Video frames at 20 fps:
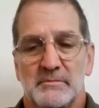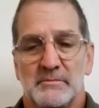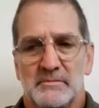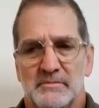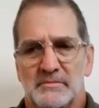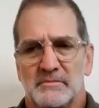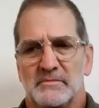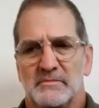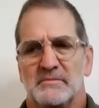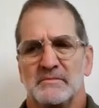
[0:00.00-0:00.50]

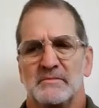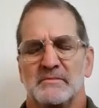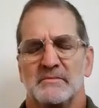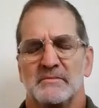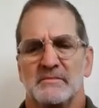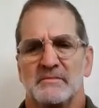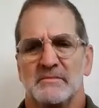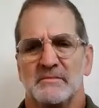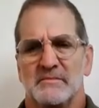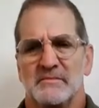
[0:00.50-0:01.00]

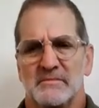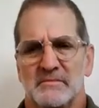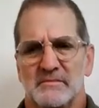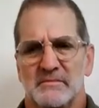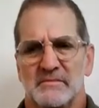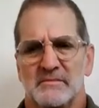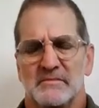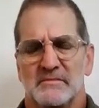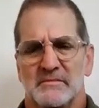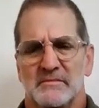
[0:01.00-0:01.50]

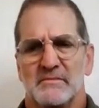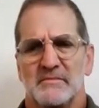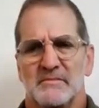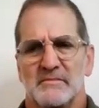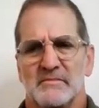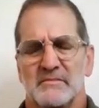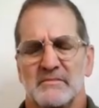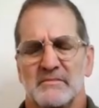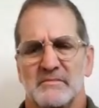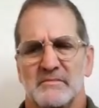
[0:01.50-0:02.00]

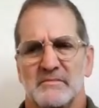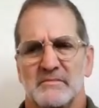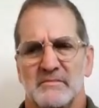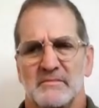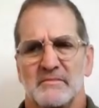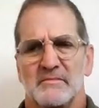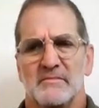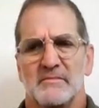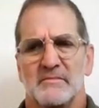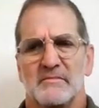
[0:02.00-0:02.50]

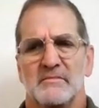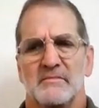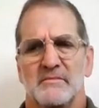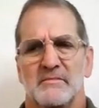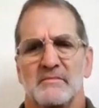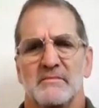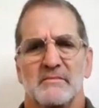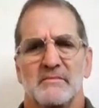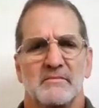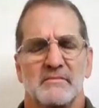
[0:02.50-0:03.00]

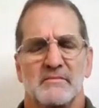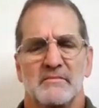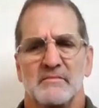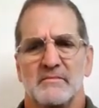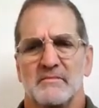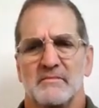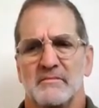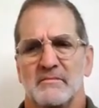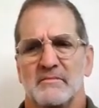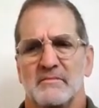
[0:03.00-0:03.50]

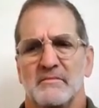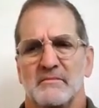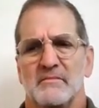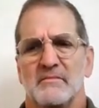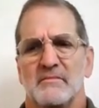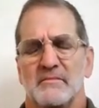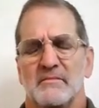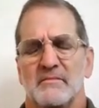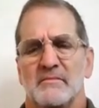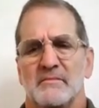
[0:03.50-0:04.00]

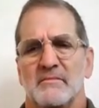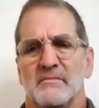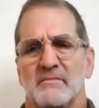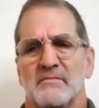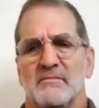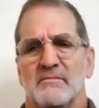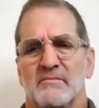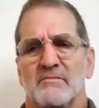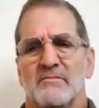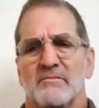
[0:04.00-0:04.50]

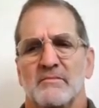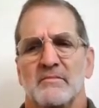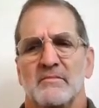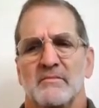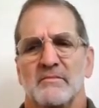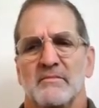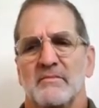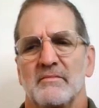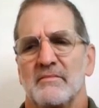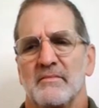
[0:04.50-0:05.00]

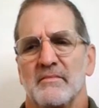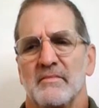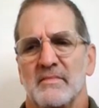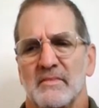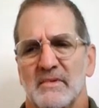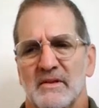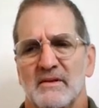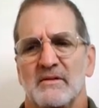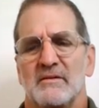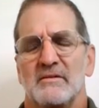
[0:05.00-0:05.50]

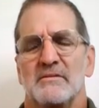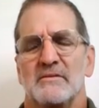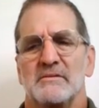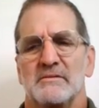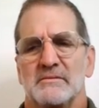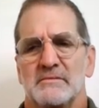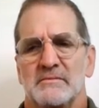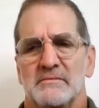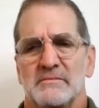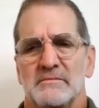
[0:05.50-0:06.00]

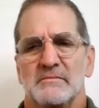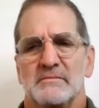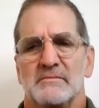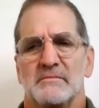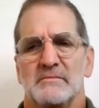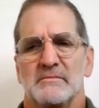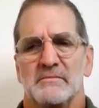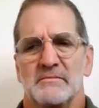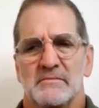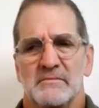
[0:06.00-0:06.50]

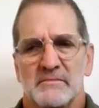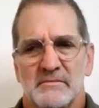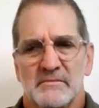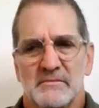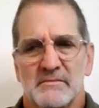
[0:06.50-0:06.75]
(silent)